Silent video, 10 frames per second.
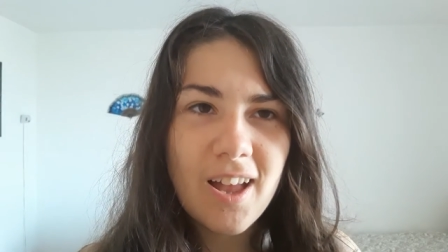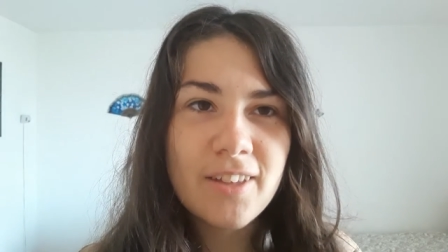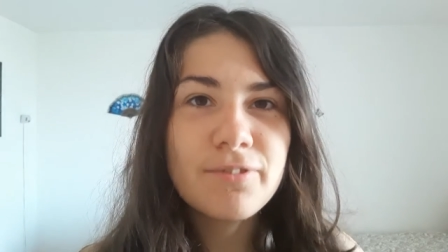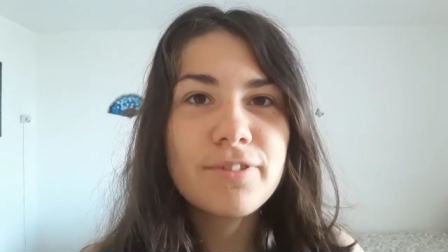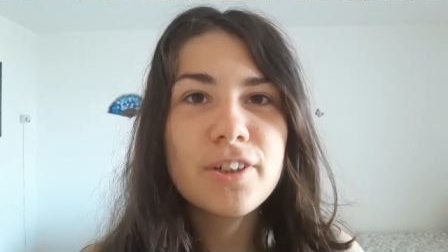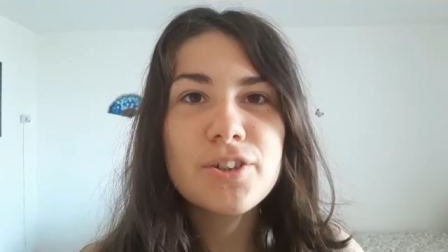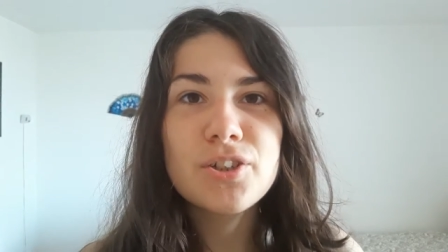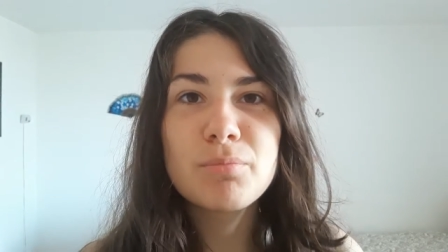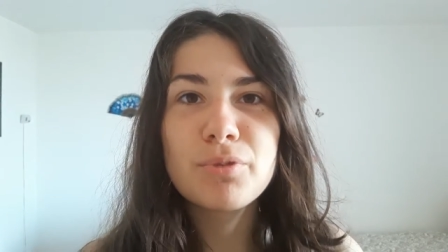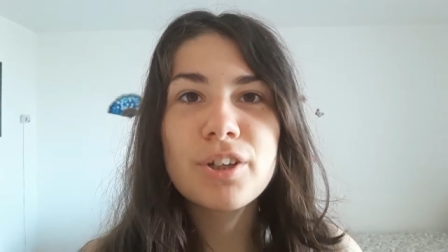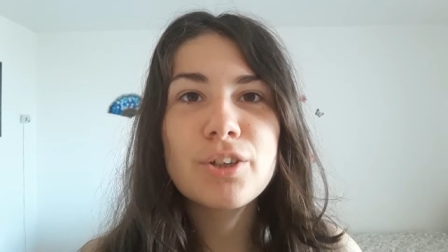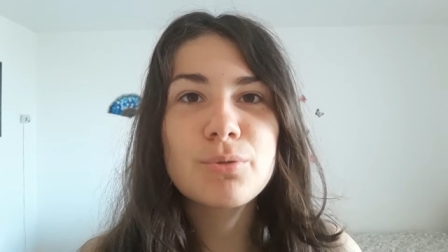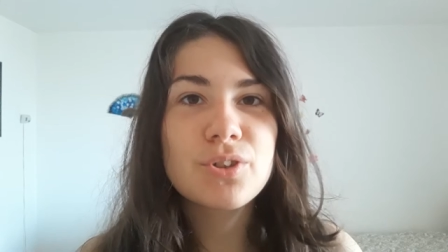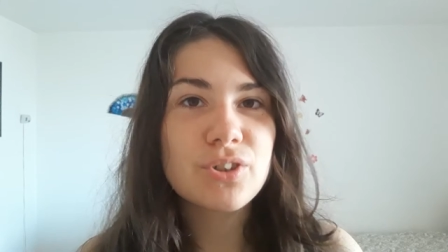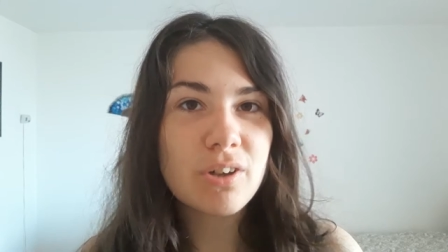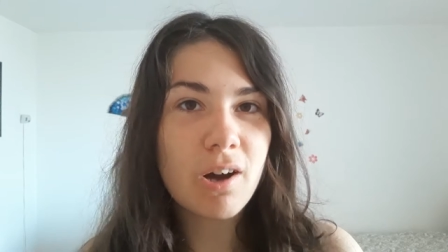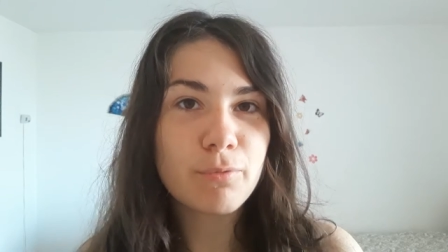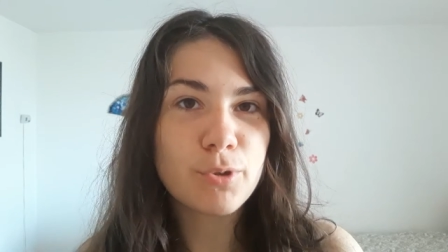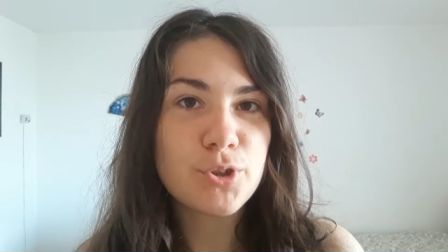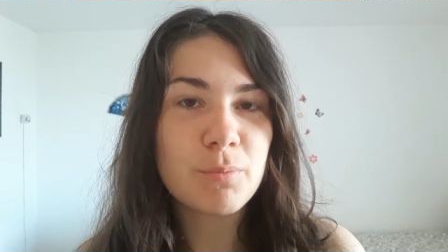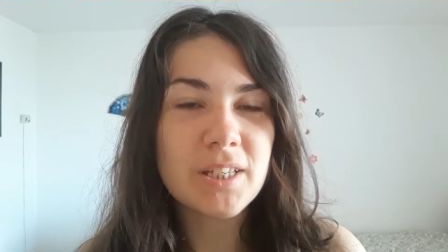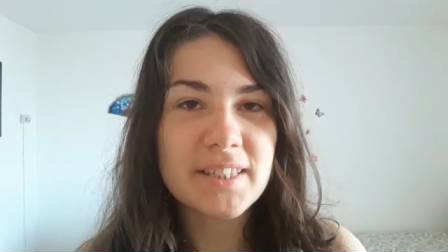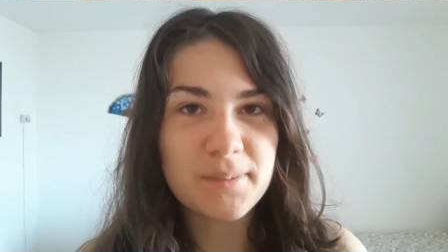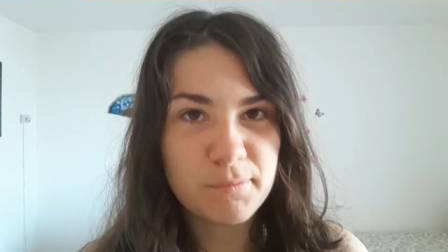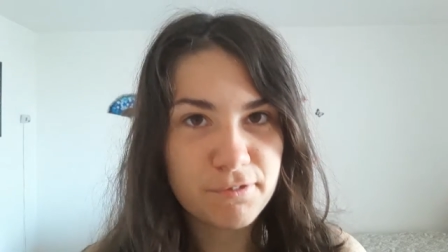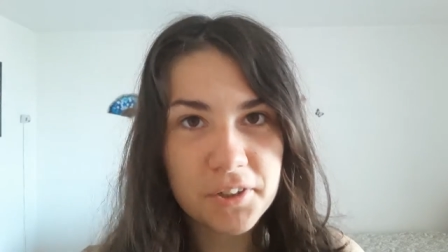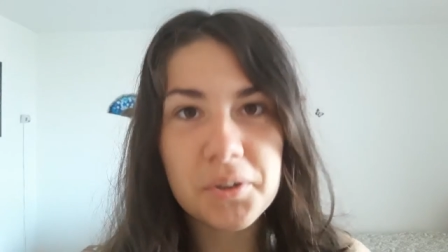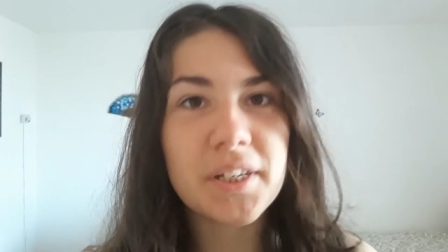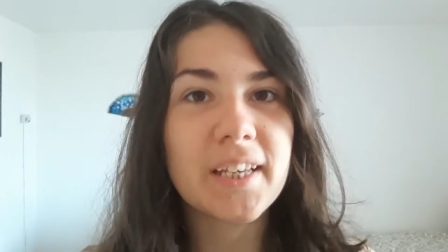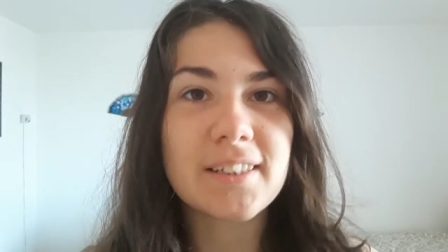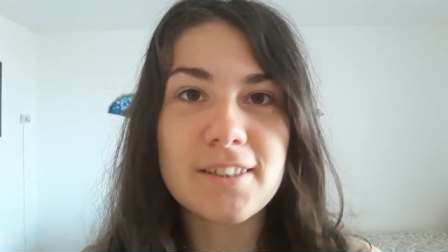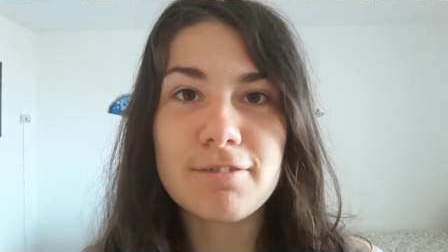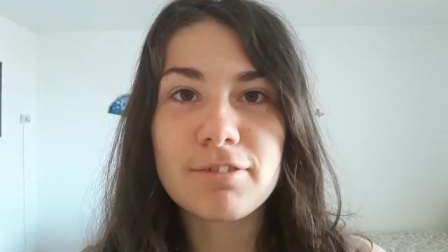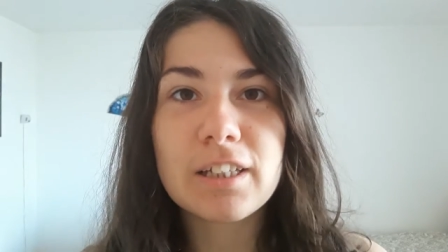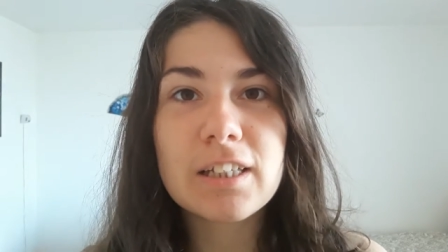at first bring you stuff which may seem very negative